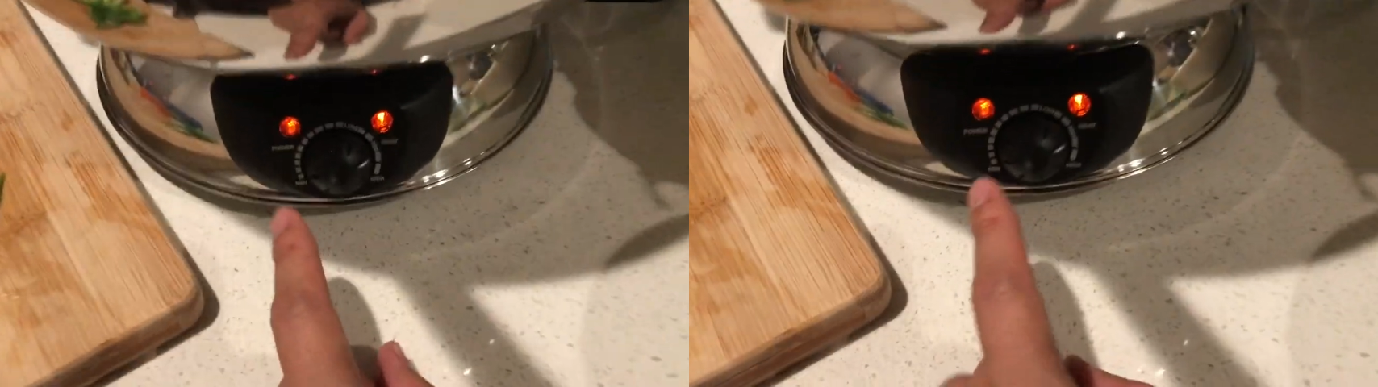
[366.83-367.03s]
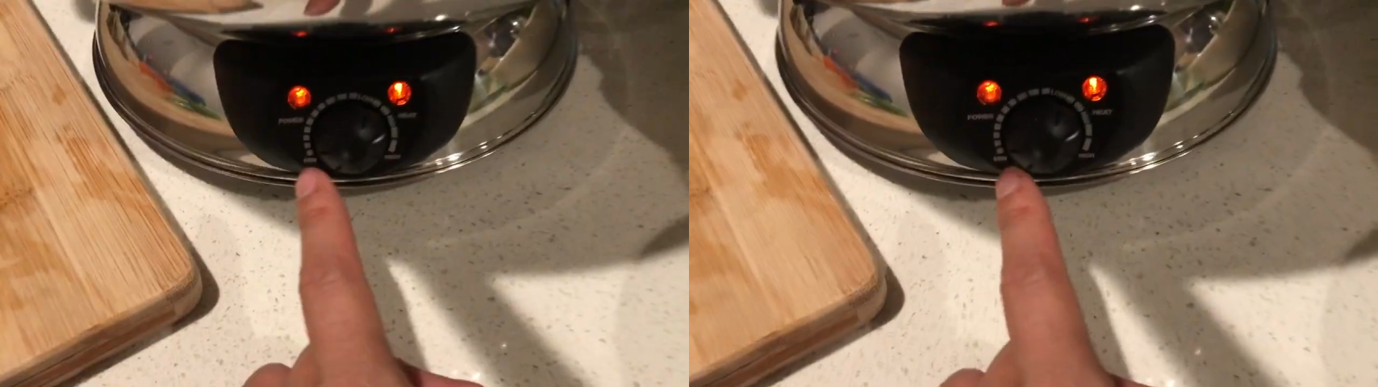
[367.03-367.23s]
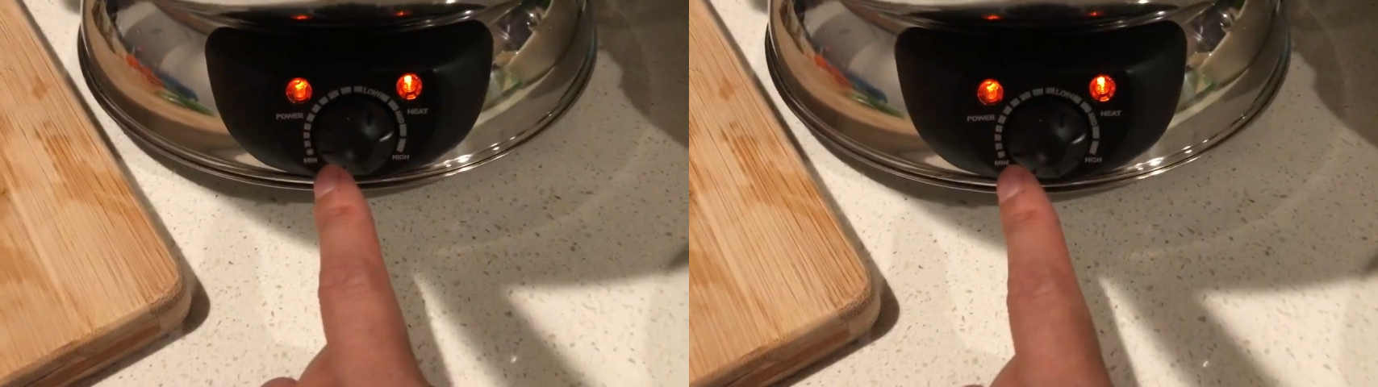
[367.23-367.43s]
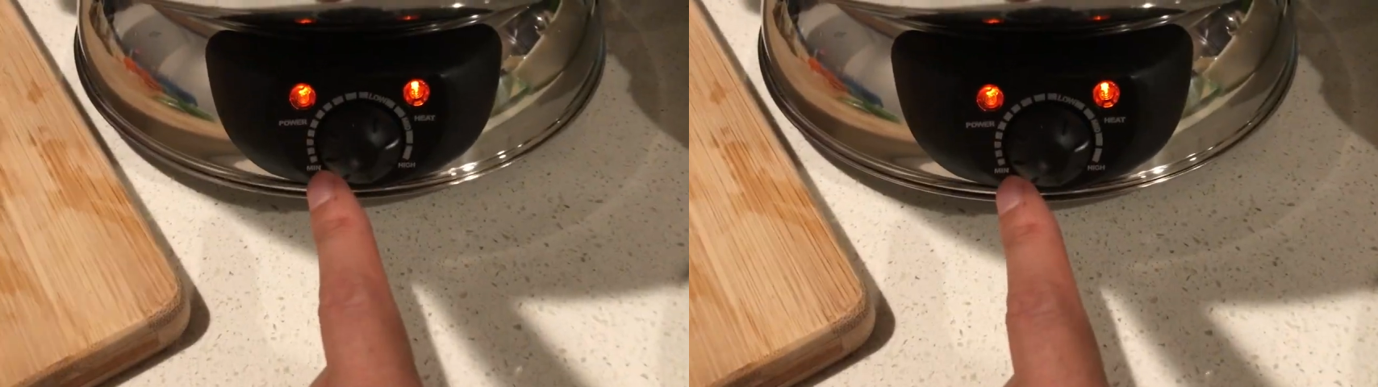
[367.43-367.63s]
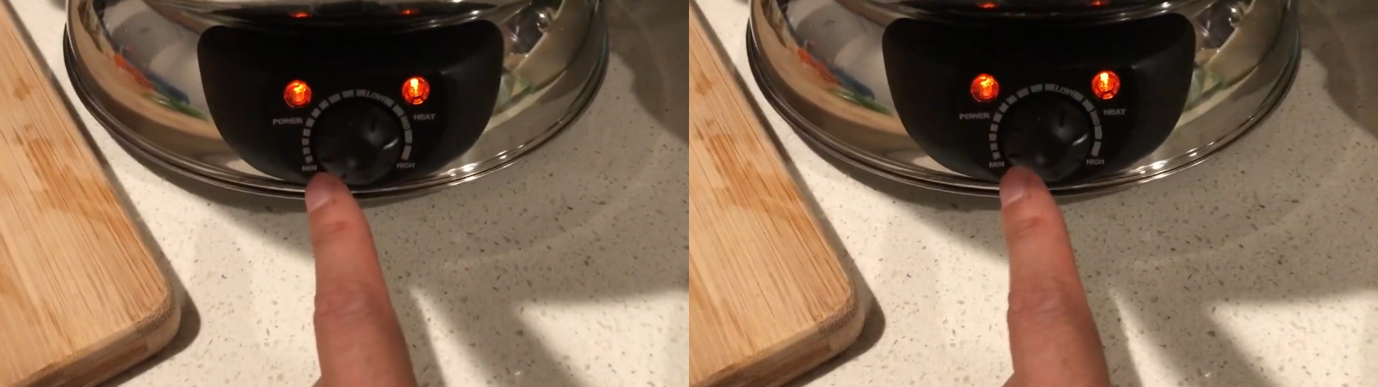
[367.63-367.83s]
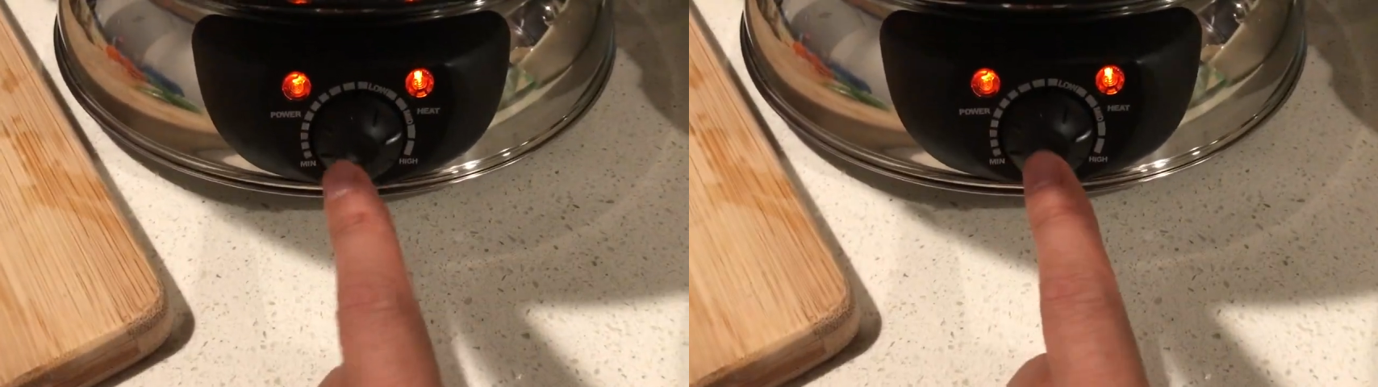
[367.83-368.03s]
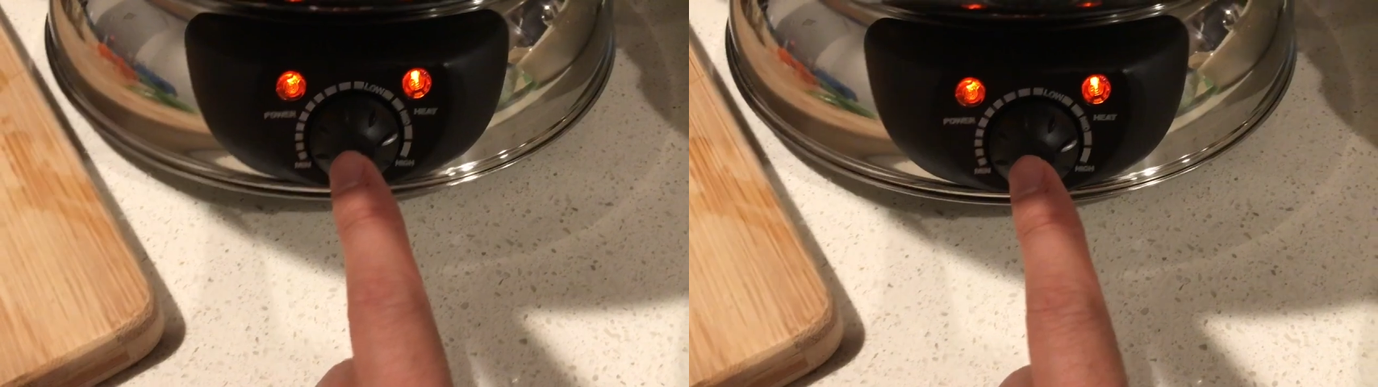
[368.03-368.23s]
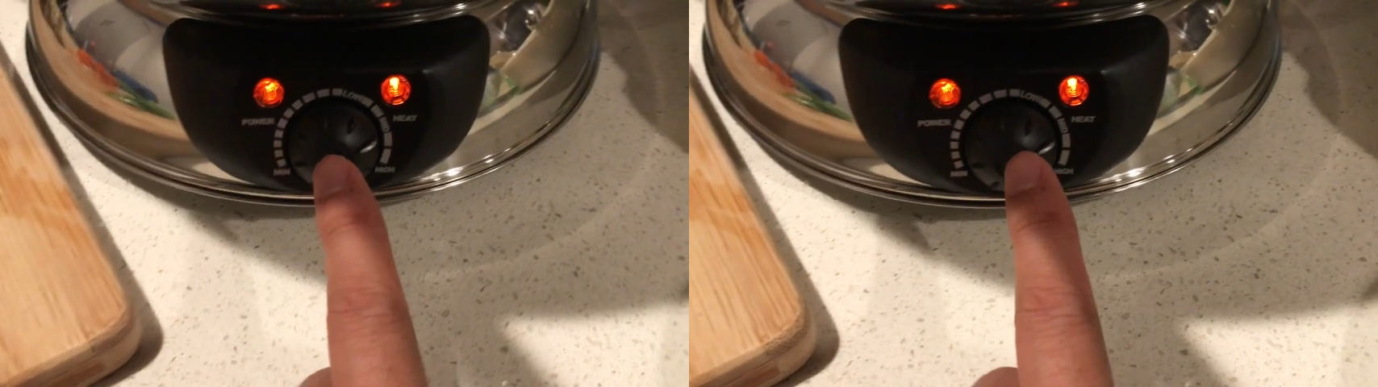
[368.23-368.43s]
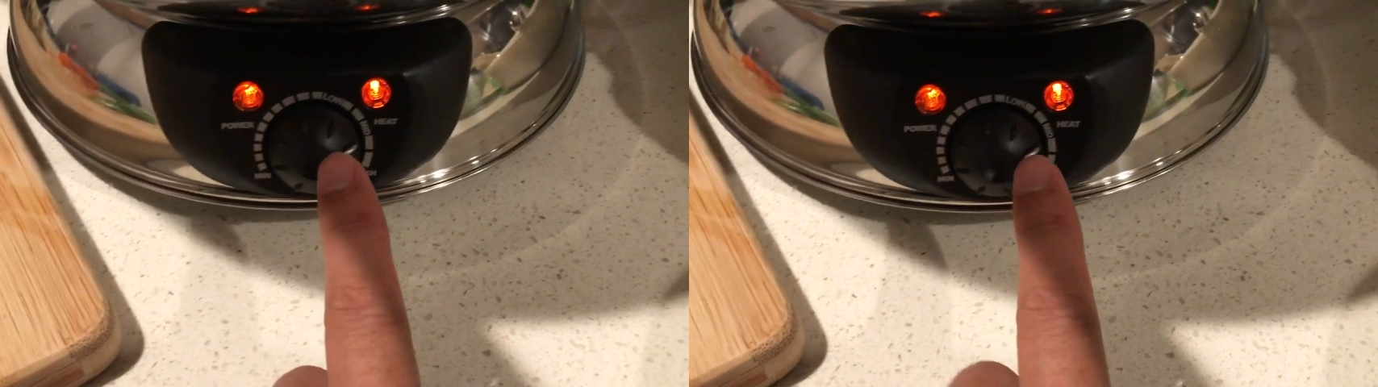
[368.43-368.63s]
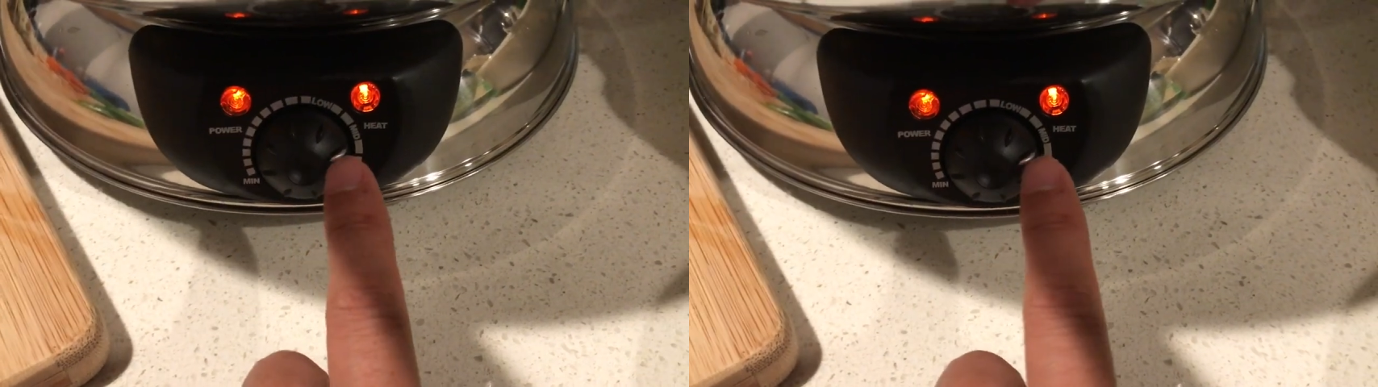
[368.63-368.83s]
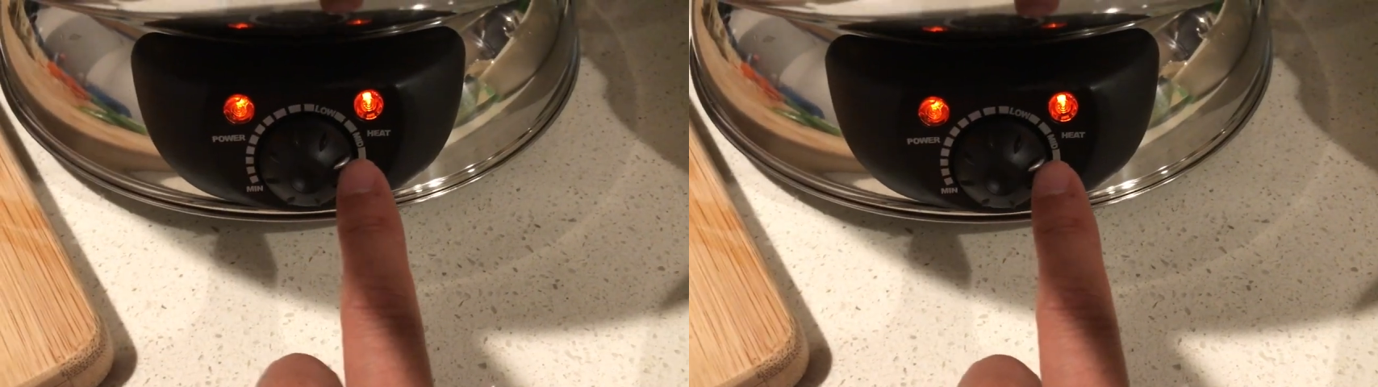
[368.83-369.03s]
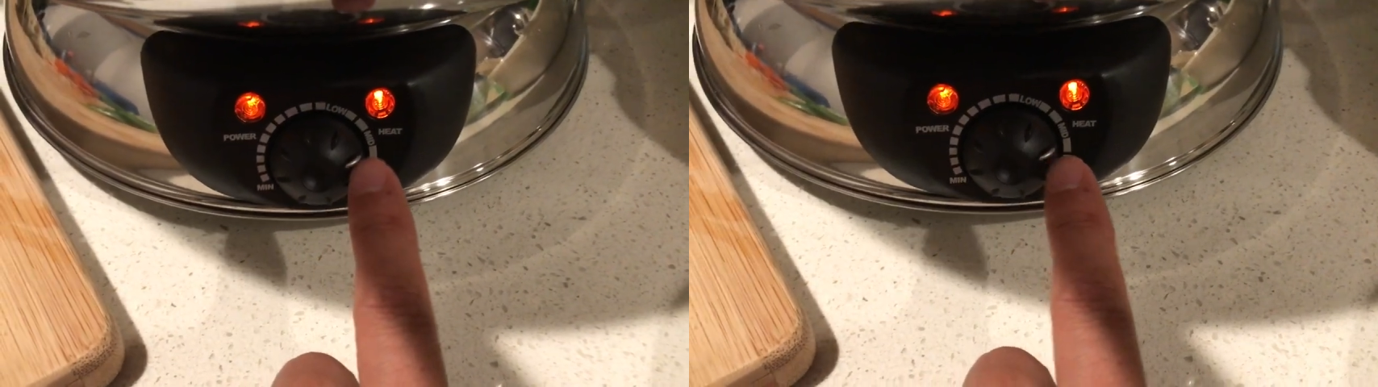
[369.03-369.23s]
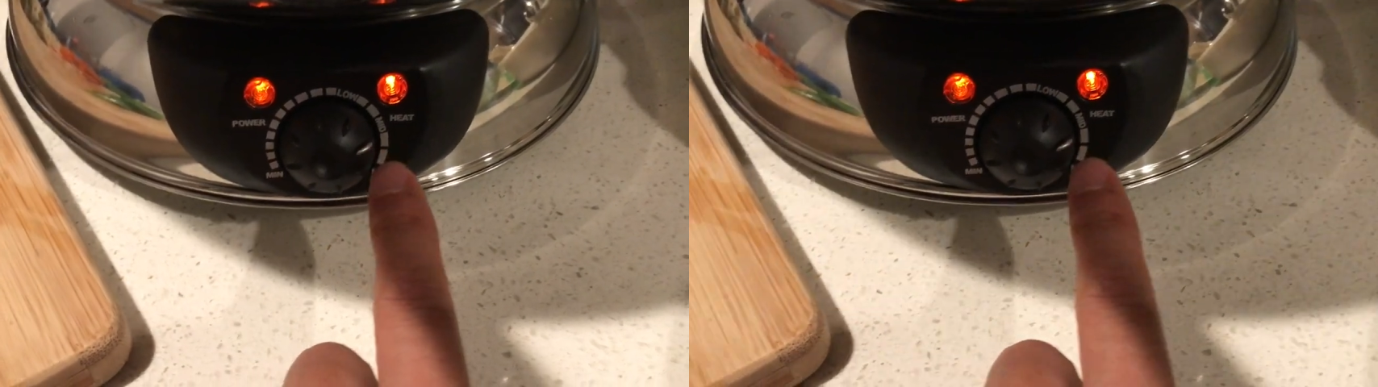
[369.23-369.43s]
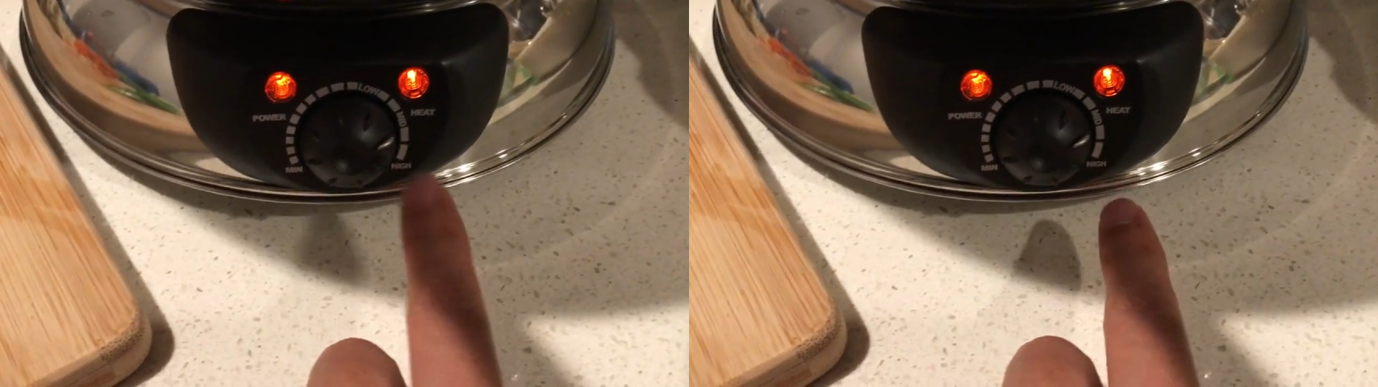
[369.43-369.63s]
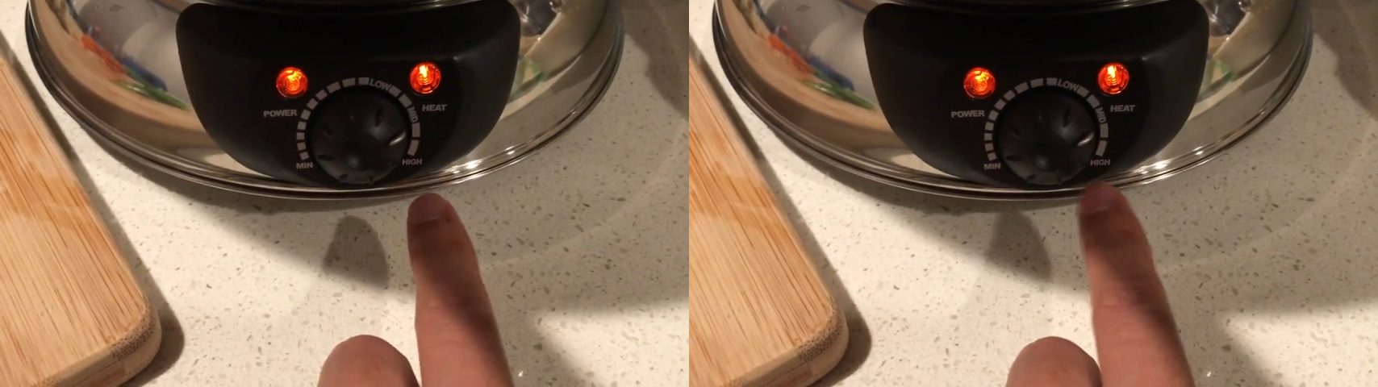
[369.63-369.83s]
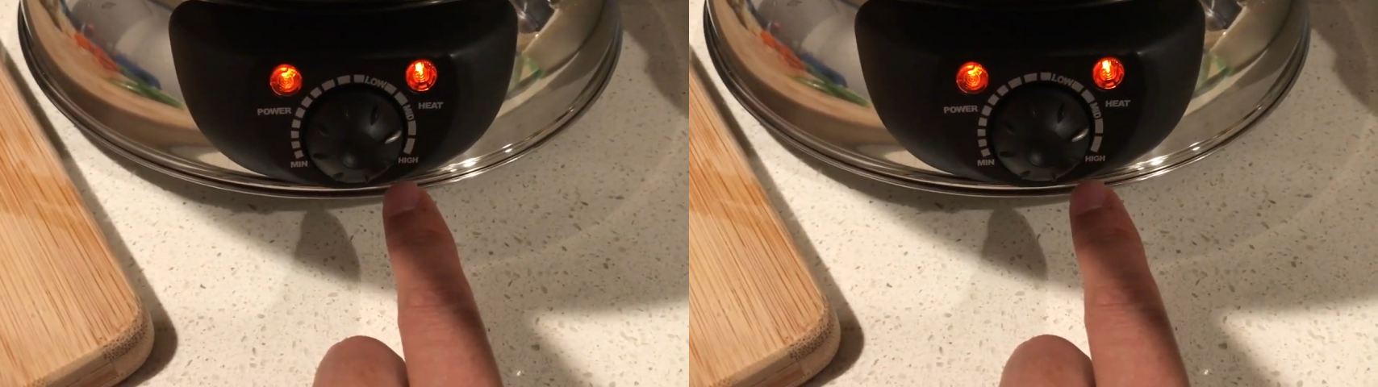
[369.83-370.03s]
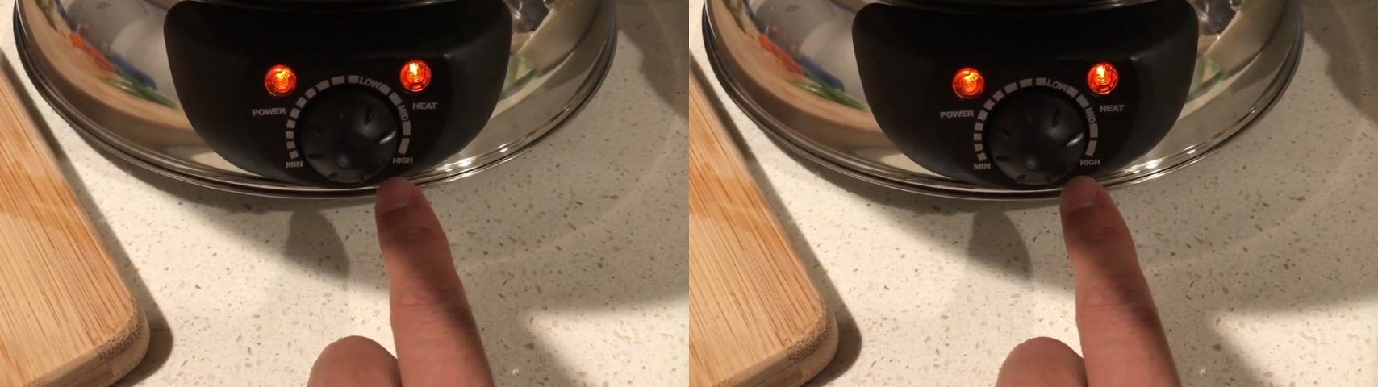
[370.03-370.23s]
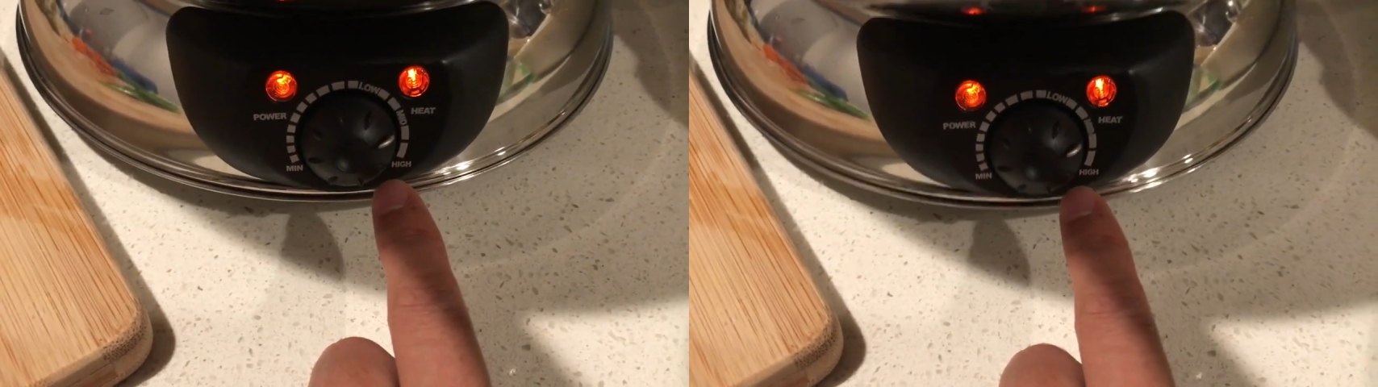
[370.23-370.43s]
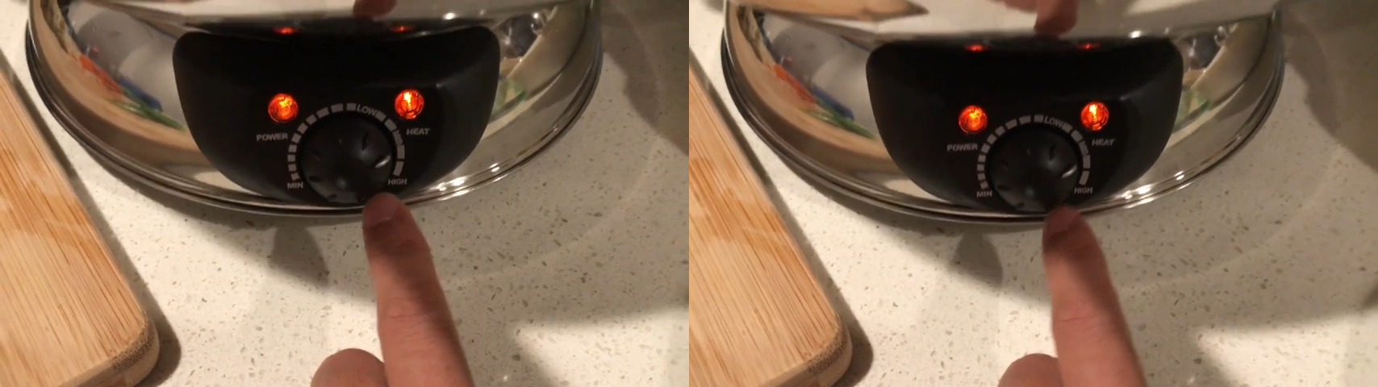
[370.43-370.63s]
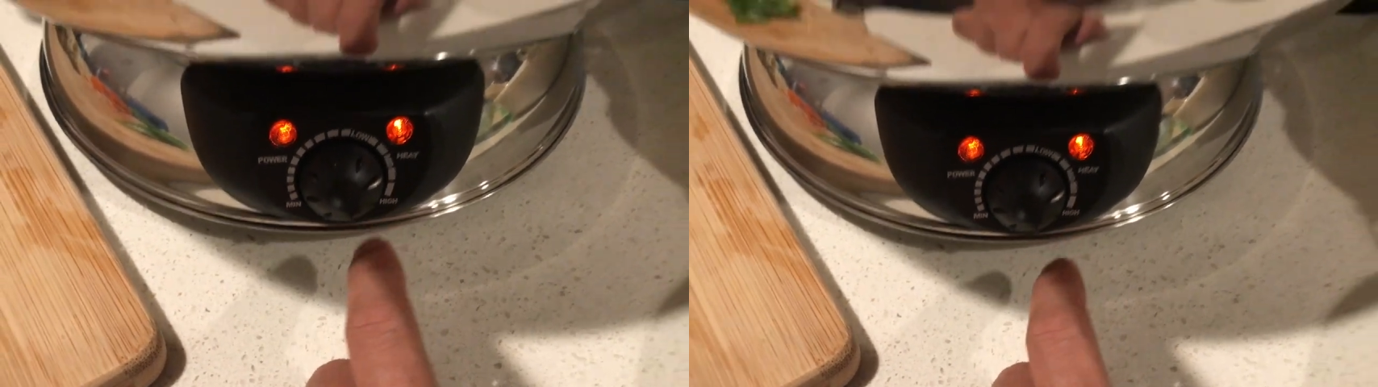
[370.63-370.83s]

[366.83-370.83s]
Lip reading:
[unreadable: no face in view]